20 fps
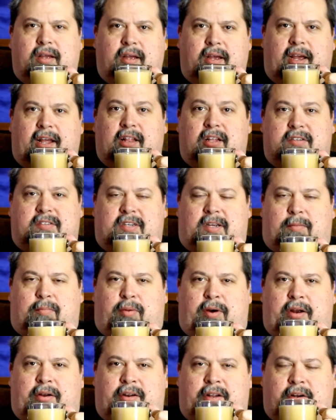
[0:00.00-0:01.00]
it looks like a
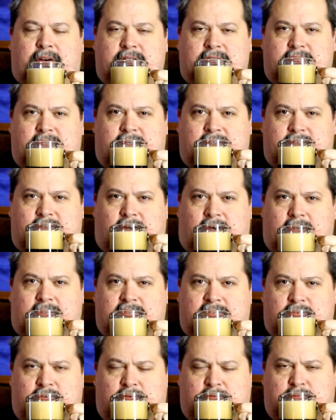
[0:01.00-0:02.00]
brown ale because it's not as dark
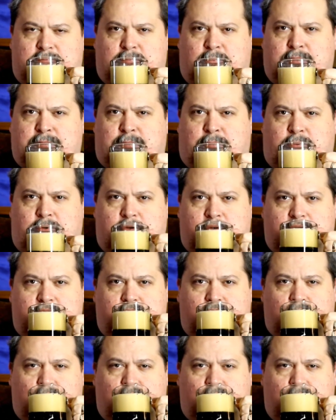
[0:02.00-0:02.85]
as most, most porters.